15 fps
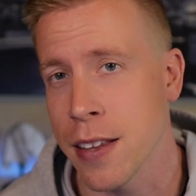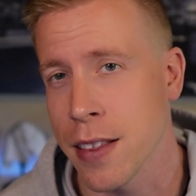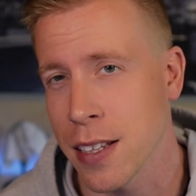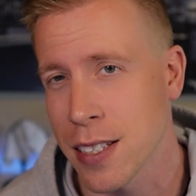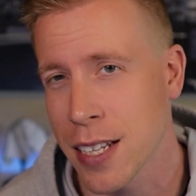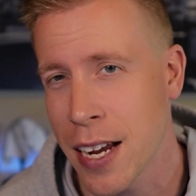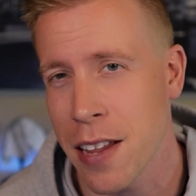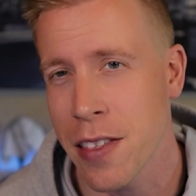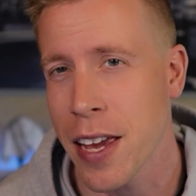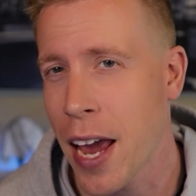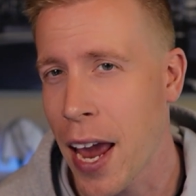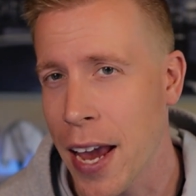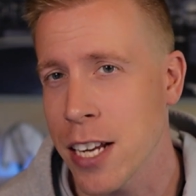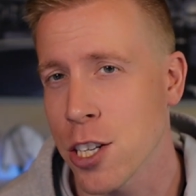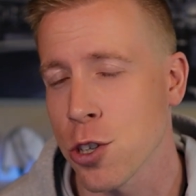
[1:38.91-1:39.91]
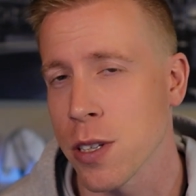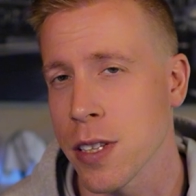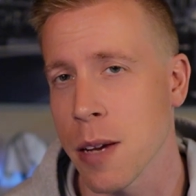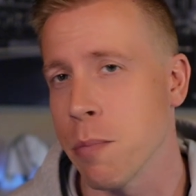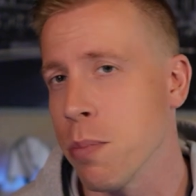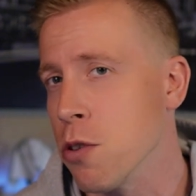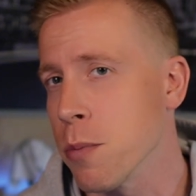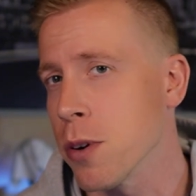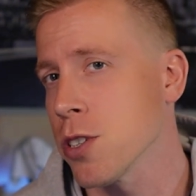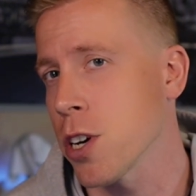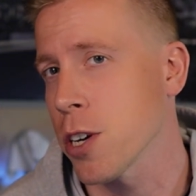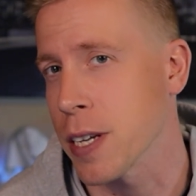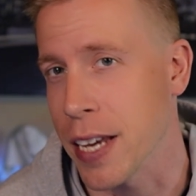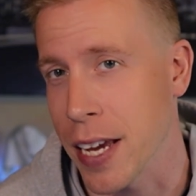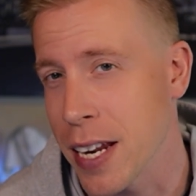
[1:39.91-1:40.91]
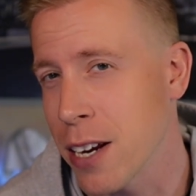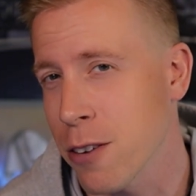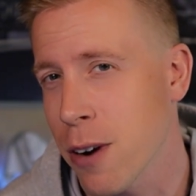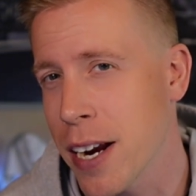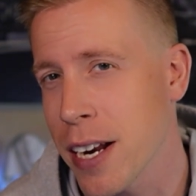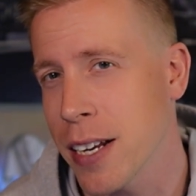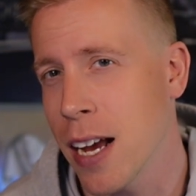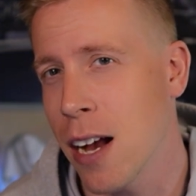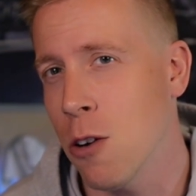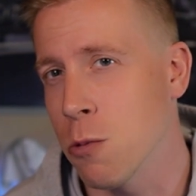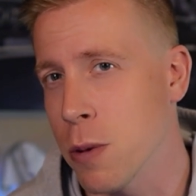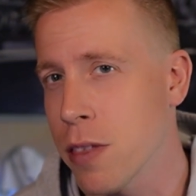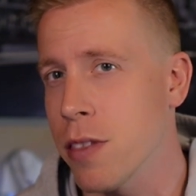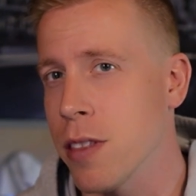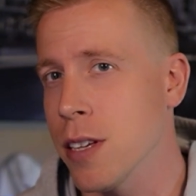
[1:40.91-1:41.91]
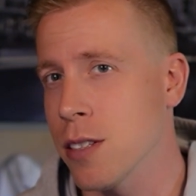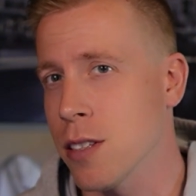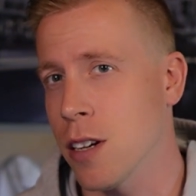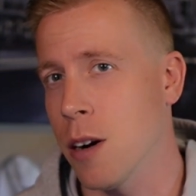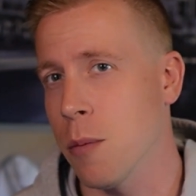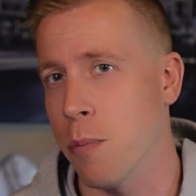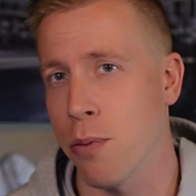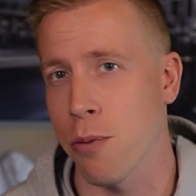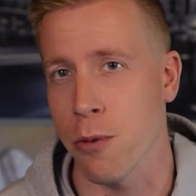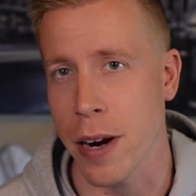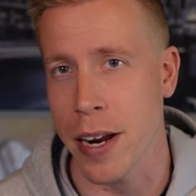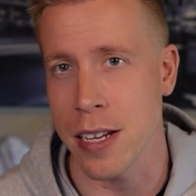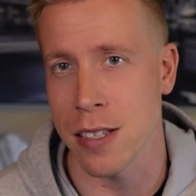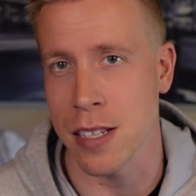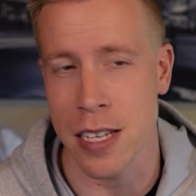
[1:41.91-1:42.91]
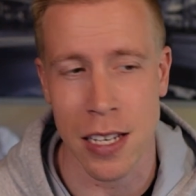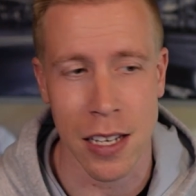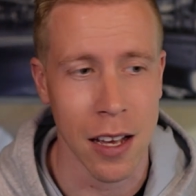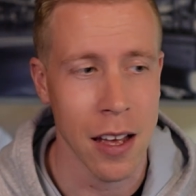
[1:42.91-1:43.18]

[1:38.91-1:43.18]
and that's kind of the hatred that boomers are getting right now with this appraising